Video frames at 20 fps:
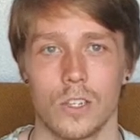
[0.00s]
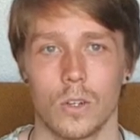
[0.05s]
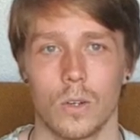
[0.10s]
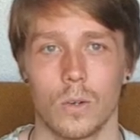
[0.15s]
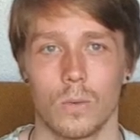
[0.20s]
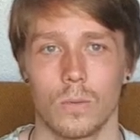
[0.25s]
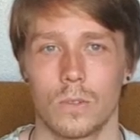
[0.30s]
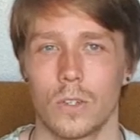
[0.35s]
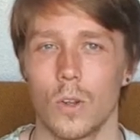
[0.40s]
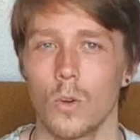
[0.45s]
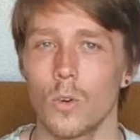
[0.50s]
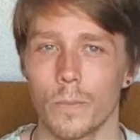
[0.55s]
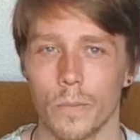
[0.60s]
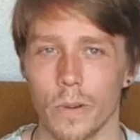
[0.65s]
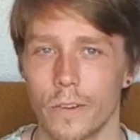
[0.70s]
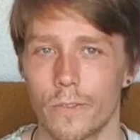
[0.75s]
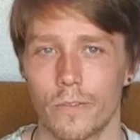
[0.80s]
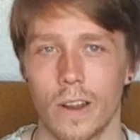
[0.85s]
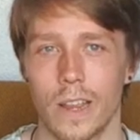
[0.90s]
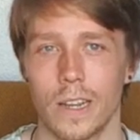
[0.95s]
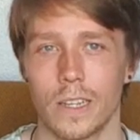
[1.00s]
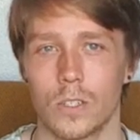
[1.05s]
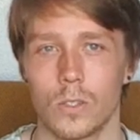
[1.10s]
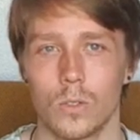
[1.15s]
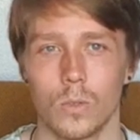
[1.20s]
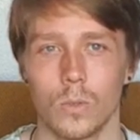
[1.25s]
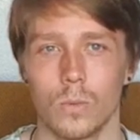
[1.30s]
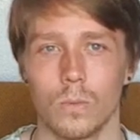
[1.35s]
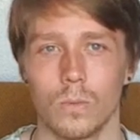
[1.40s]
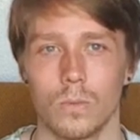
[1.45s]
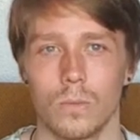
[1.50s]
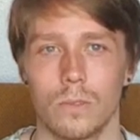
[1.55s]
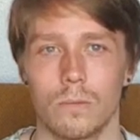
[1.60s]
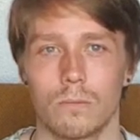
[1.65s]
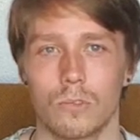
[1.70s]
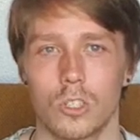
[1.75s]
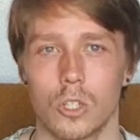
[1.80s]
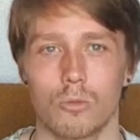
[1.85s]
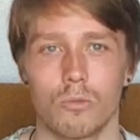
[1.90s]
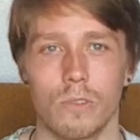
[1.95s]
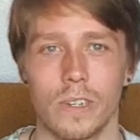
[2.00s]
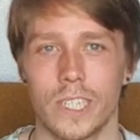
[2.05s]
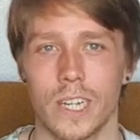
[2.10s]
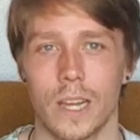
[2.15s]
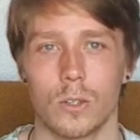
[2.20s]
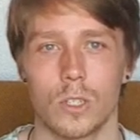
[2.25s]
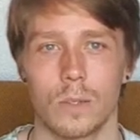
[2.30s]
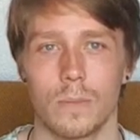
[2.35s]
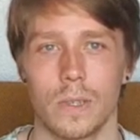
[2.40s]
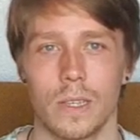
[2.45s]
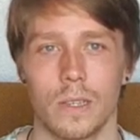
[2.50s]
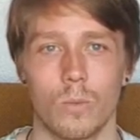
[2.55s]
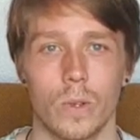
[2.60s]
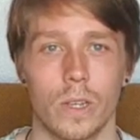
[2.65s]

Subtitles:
So don't be afraid to just reach out to me.